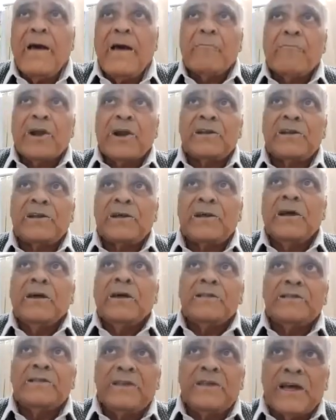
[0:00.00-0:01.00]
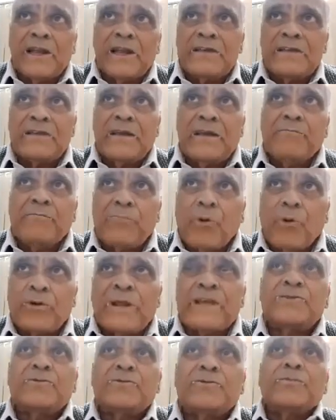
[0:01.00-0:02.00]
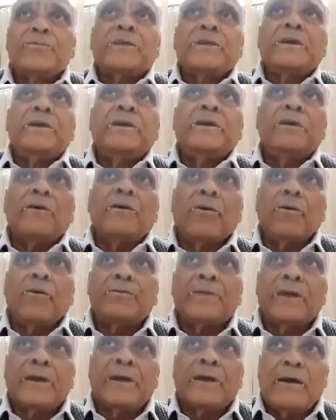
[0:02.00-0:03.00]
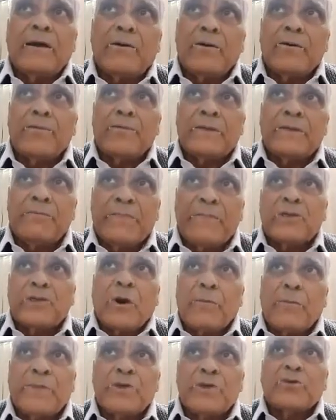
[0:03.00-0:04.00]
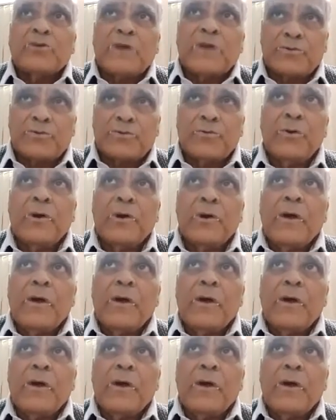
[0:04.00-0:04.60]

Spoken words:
but there is importance of the mido dhatu,